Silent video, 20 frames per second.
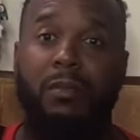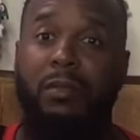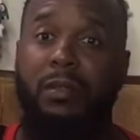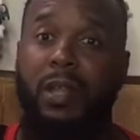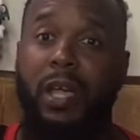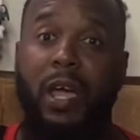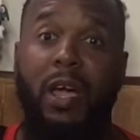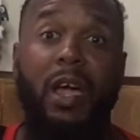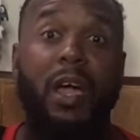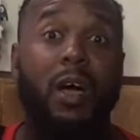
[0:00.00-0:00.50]

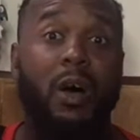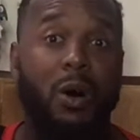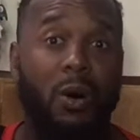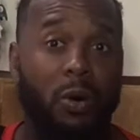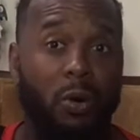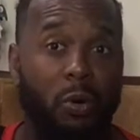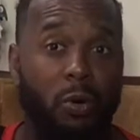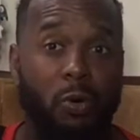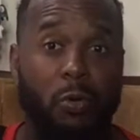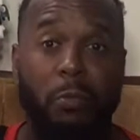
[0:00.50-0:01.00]
they're at
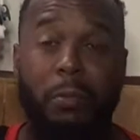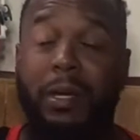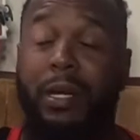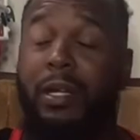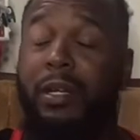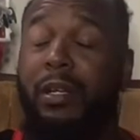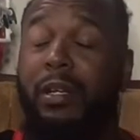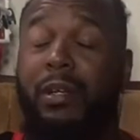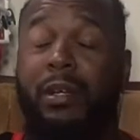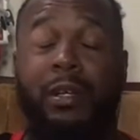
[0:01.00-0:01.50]
home
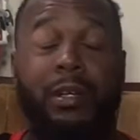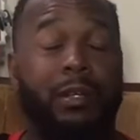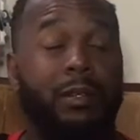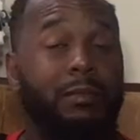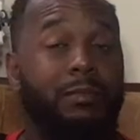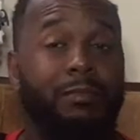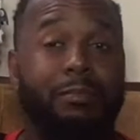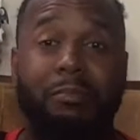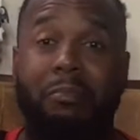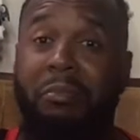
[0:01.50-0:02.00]

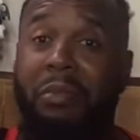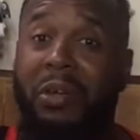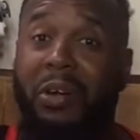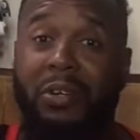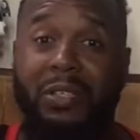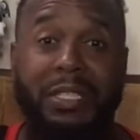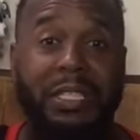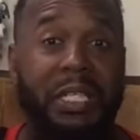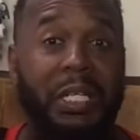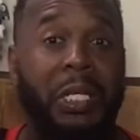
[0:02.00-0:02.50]
and
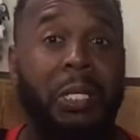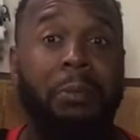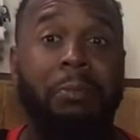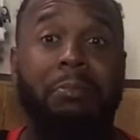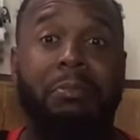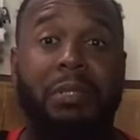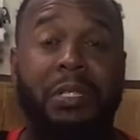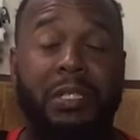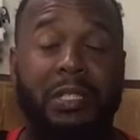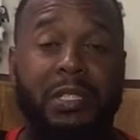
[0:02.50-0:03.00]
their
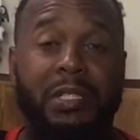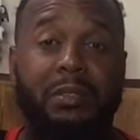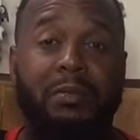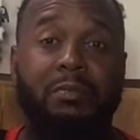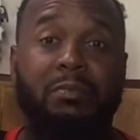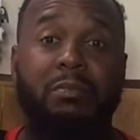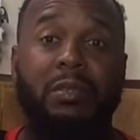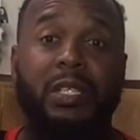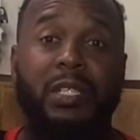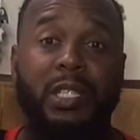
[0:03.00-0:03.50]
team is
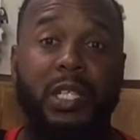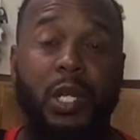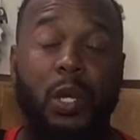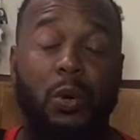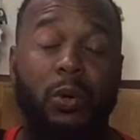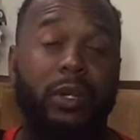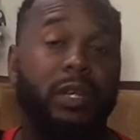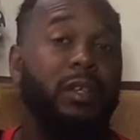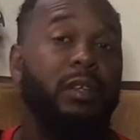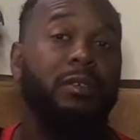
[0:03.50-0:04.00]

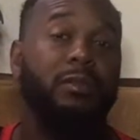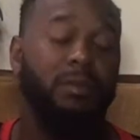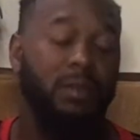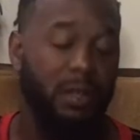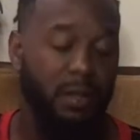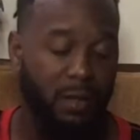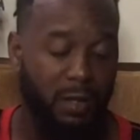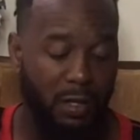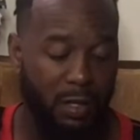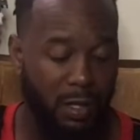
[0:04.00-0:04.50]
loaded.
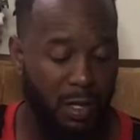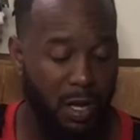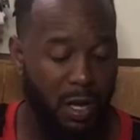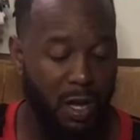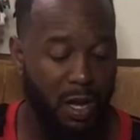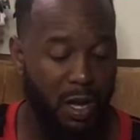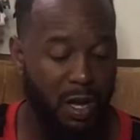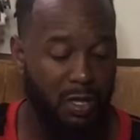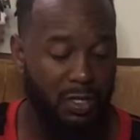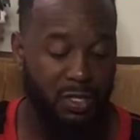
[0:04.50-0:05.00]

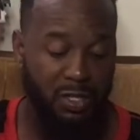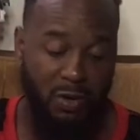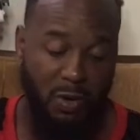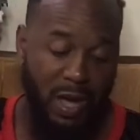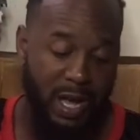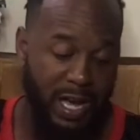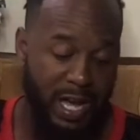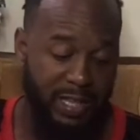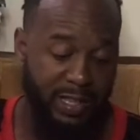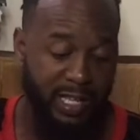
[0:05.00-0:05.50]
So
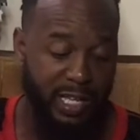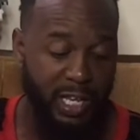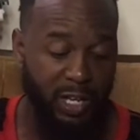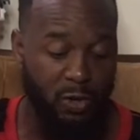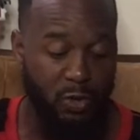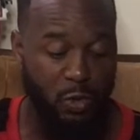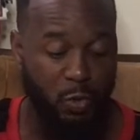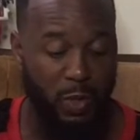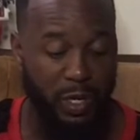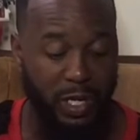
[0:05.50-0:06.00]
I got the
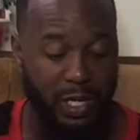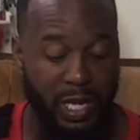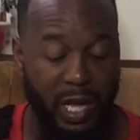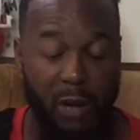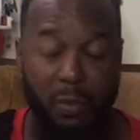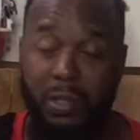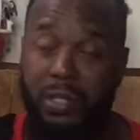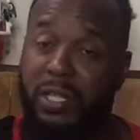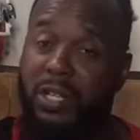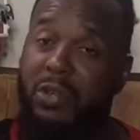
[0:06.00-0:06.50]
Eagles winning
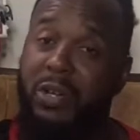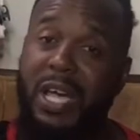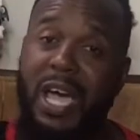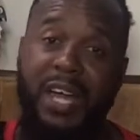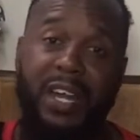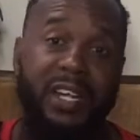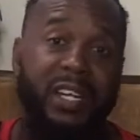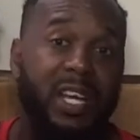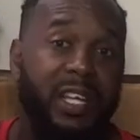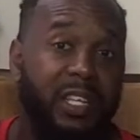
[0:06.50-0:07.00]
that one. Then you
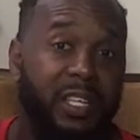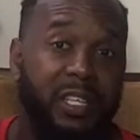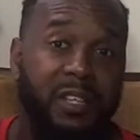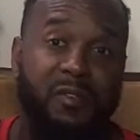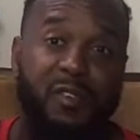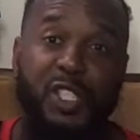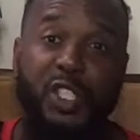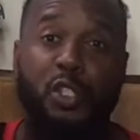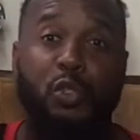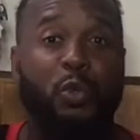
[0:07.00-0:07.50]
got another
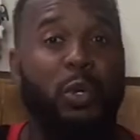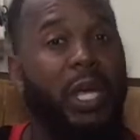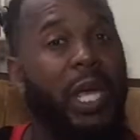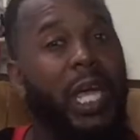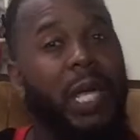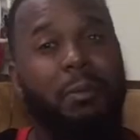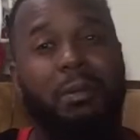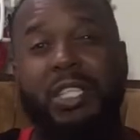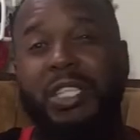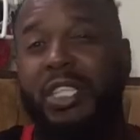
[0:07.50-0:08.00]
divisional
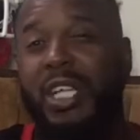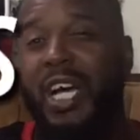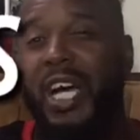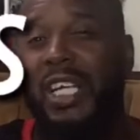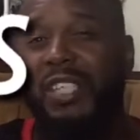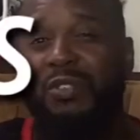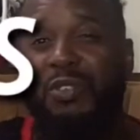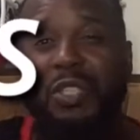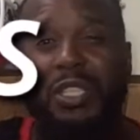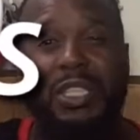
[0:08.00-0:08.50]
game, the
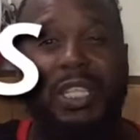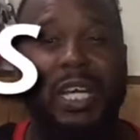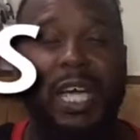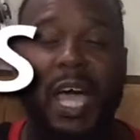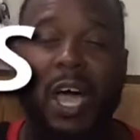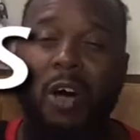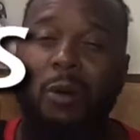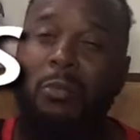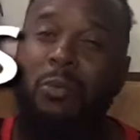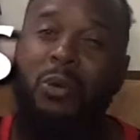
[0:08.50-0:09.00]
Giants versus the
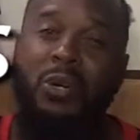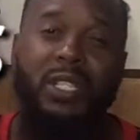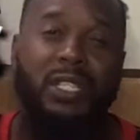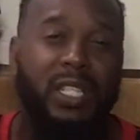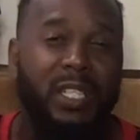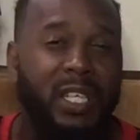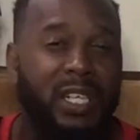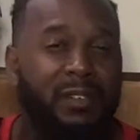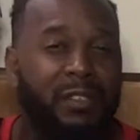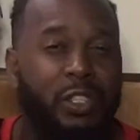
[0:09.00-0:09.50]
Cowboys,
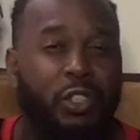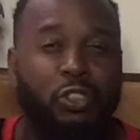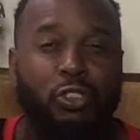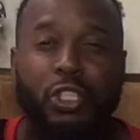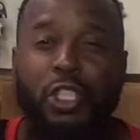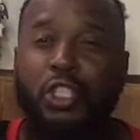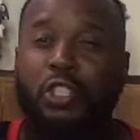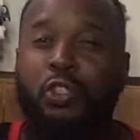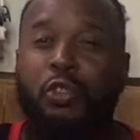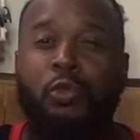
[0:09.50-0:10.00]
another
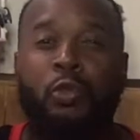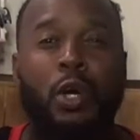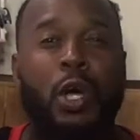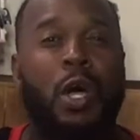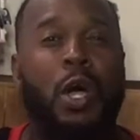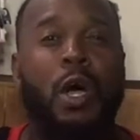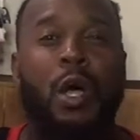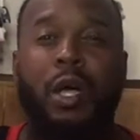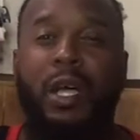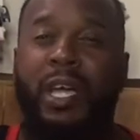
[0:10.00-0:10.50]
traditional
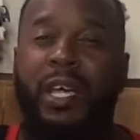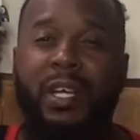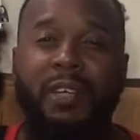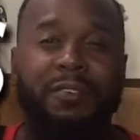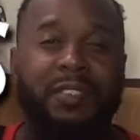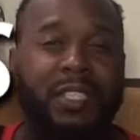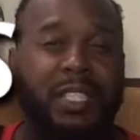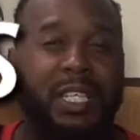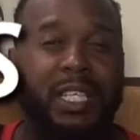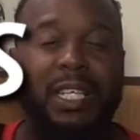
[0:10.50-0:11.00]

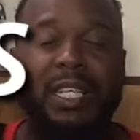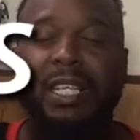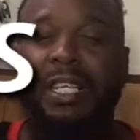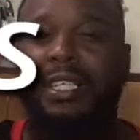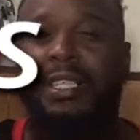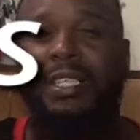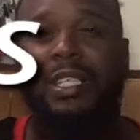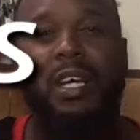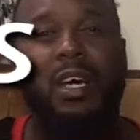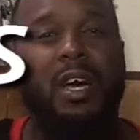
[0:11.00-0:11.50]
NFC
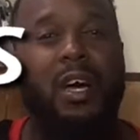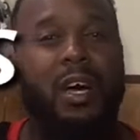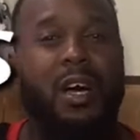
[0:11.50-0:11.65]
East